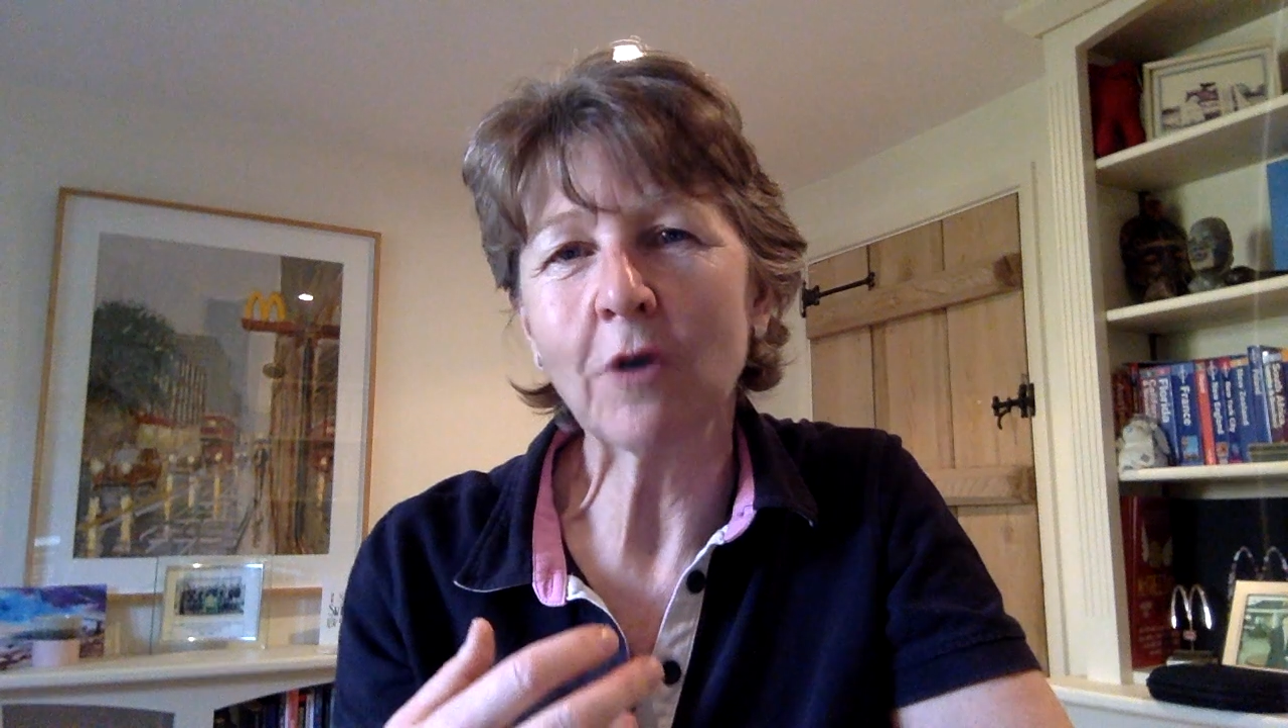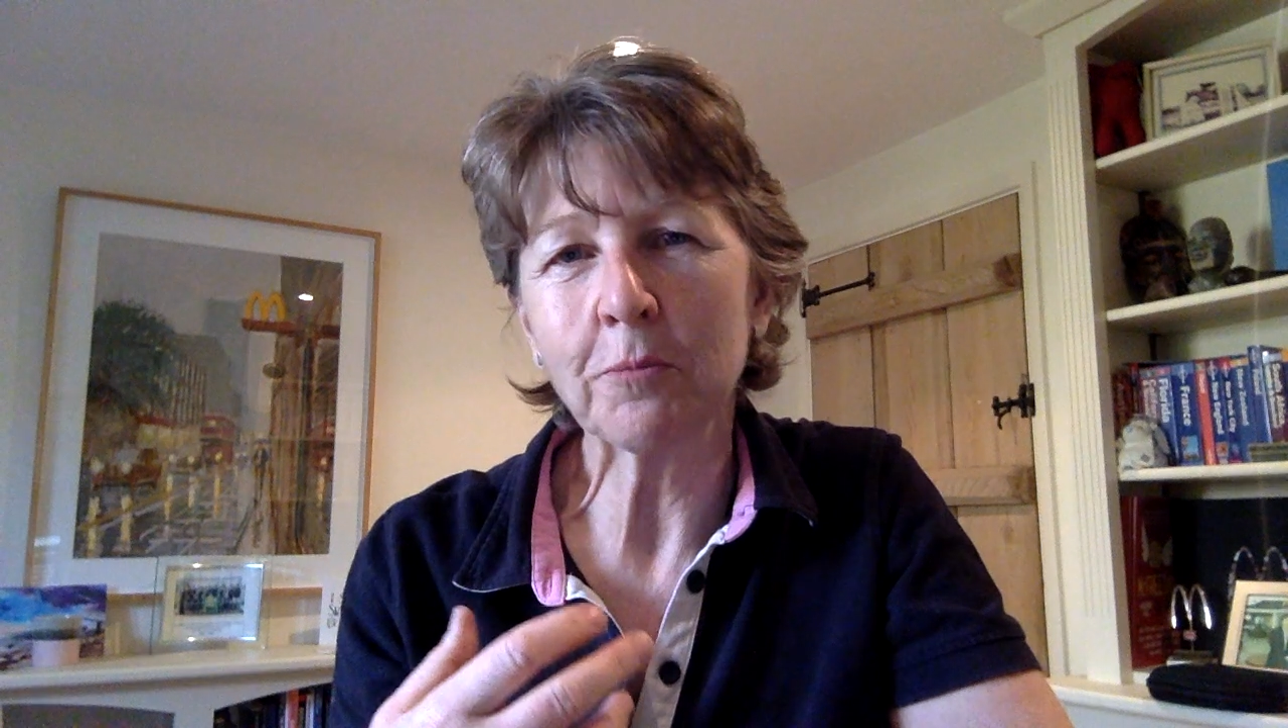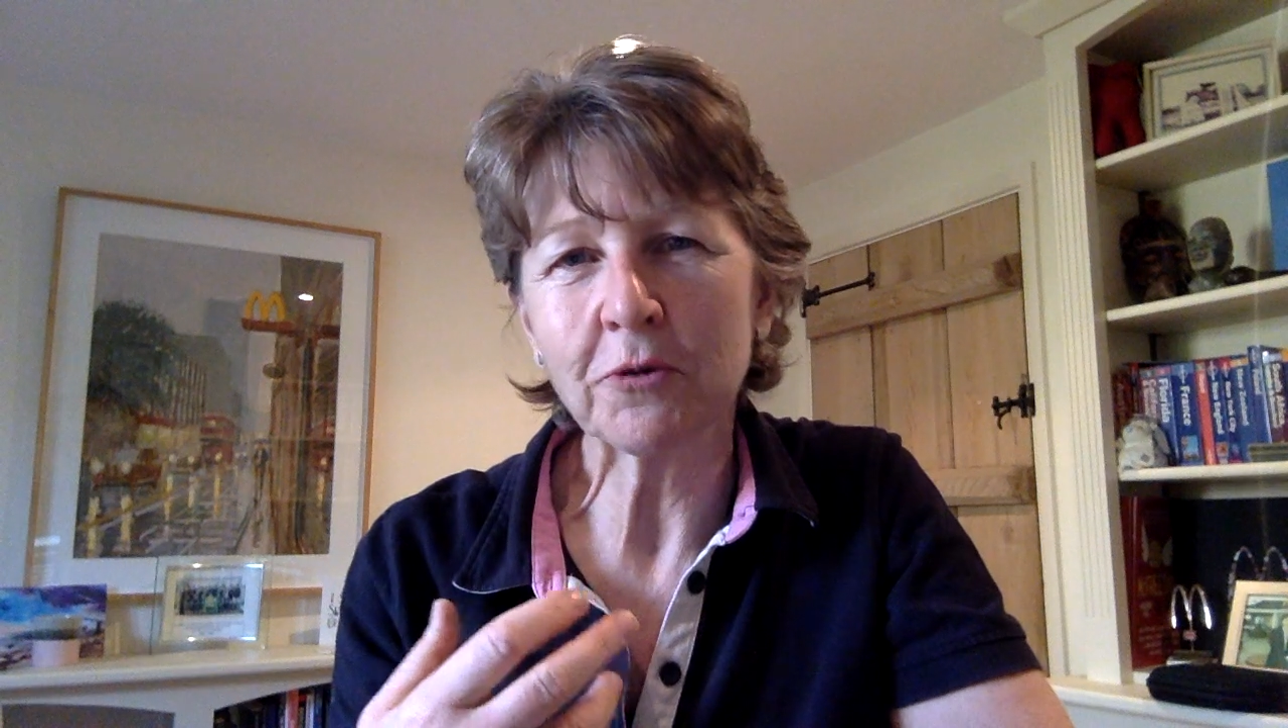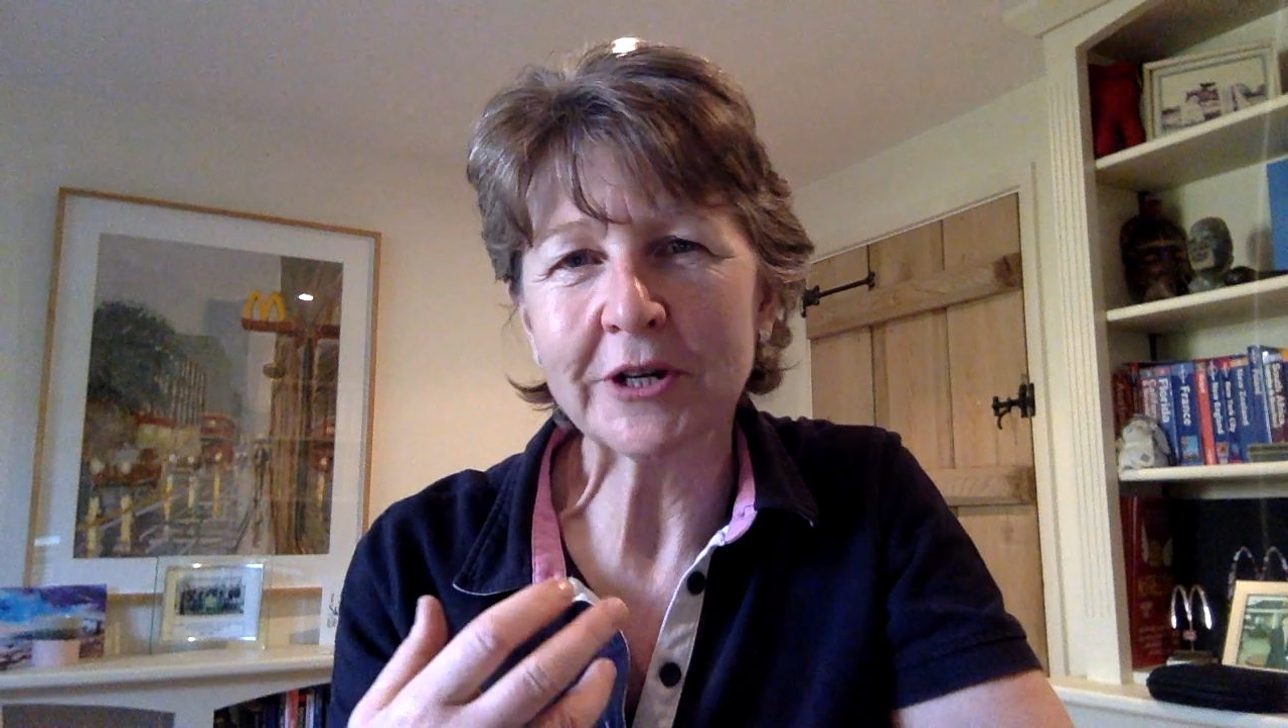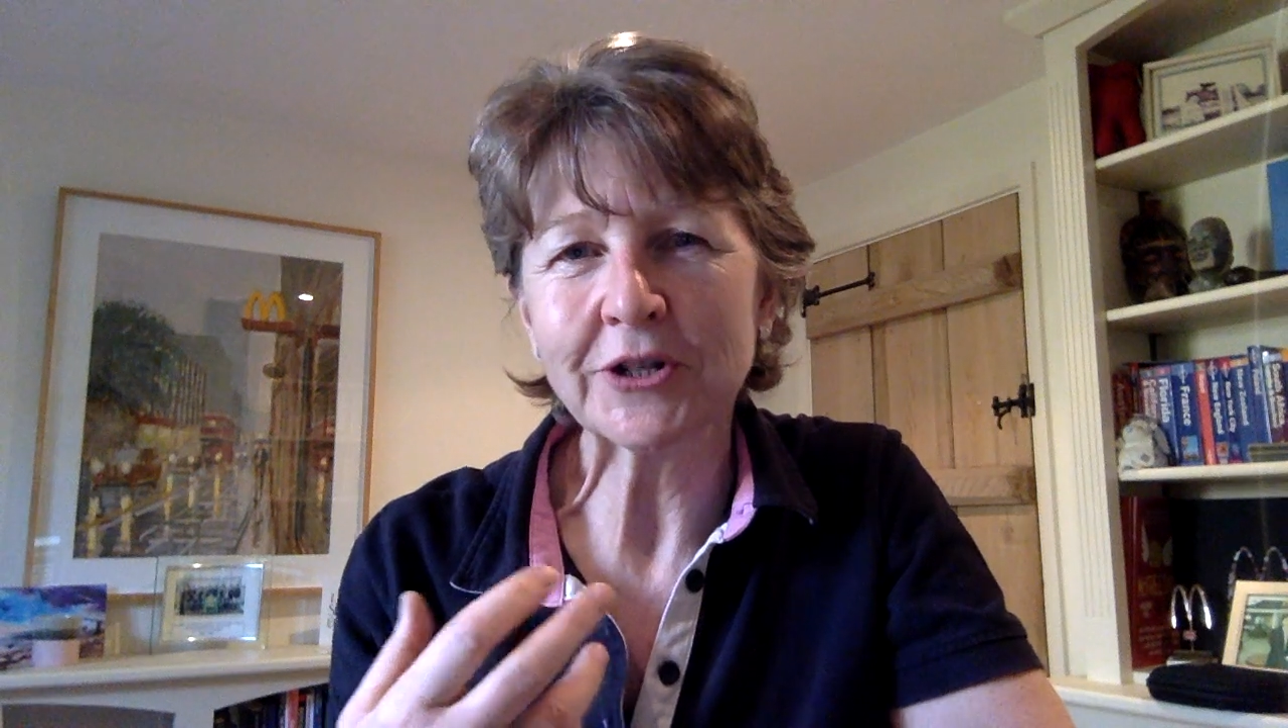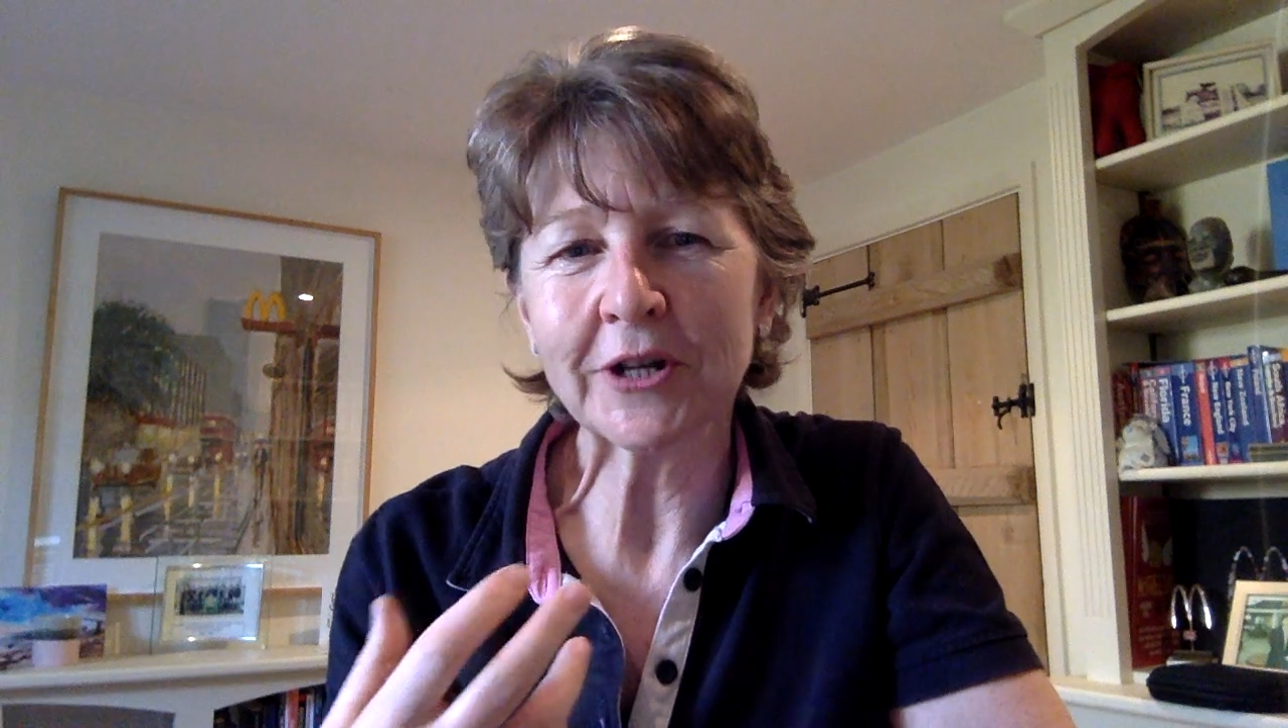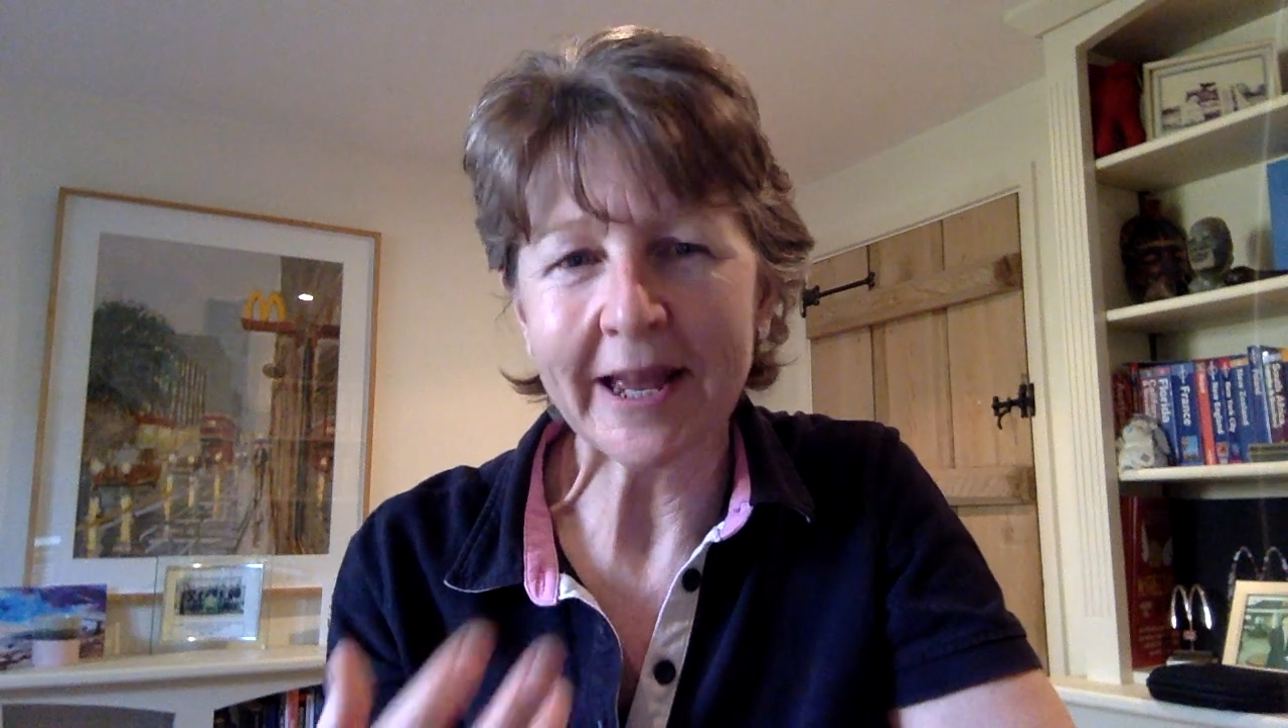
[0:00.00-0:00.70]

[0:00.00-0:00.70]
operational